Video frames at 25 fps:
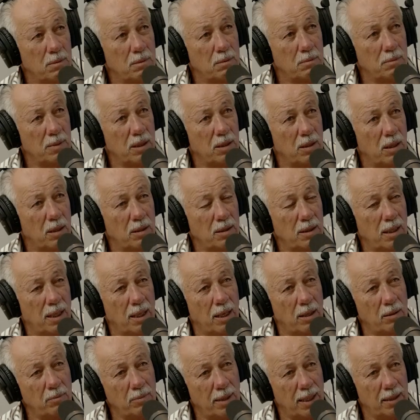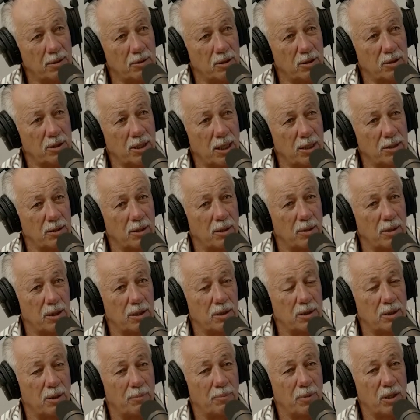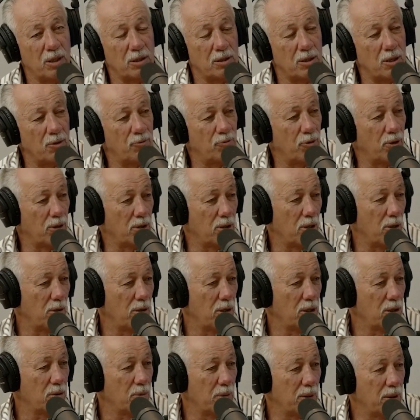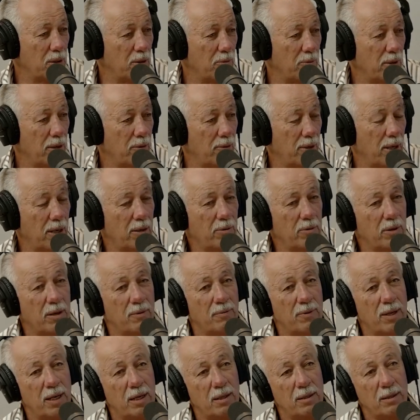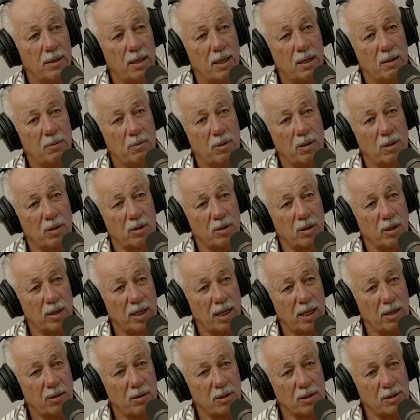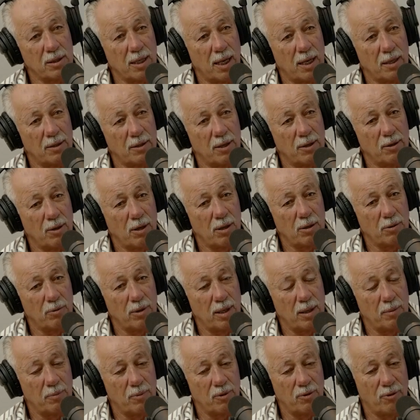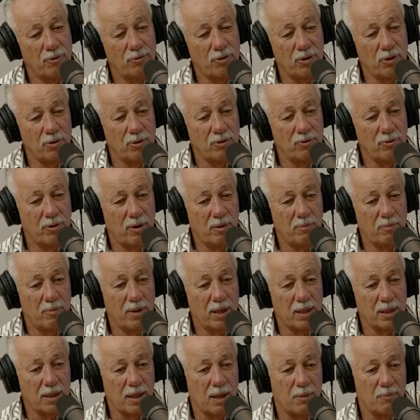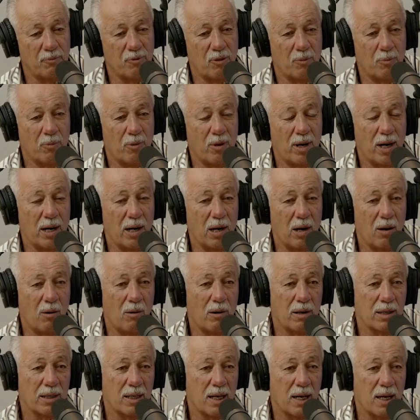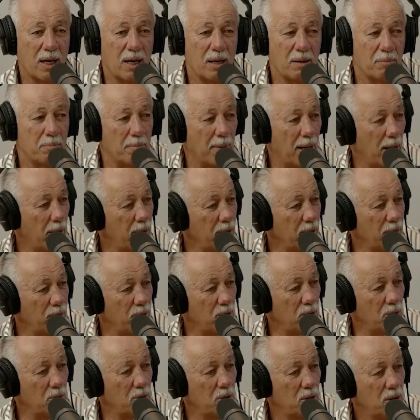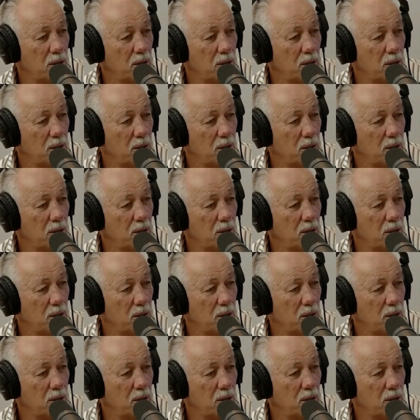as I said, you meet different guys when you're in there. And then when I got out, I started to knock around with a few of them. They come from around Leichhardt, Marrickville.